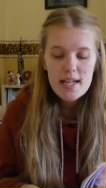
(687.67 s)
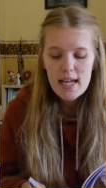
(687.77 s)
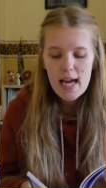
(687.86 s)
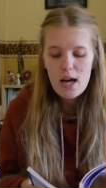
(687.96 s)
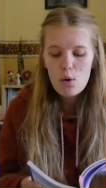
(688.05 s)

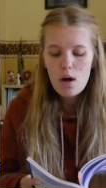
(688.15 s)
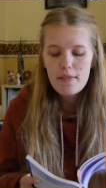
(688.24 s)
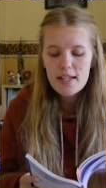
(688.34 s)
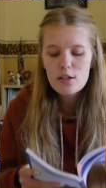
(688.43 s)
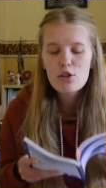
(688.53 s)
Now,
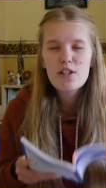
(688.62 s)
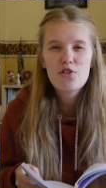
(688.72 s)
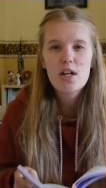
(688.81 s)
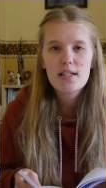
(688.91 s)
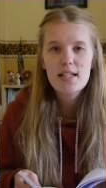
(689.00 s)
there's lots of
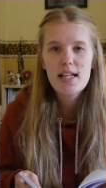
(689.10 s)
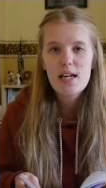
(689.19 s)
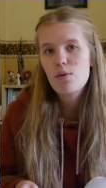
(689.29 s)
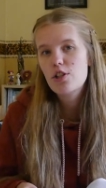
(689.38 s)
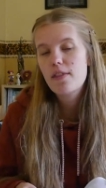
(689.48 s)
chunks in
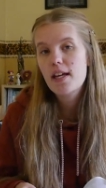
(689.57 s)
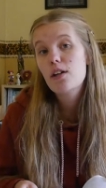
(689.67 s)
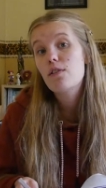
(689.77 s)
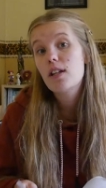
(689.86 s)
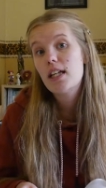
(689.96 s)
here which I
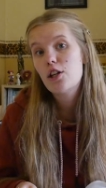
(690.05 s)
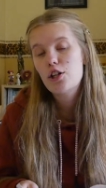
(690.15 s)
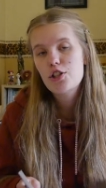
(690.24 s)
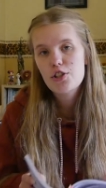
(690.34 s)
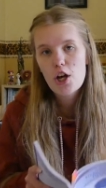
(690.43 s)
think are really
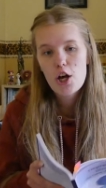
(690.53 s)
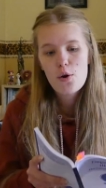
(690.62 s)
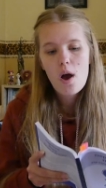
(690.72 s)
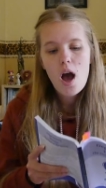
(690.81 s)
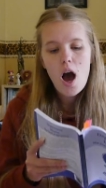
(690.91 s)
good, so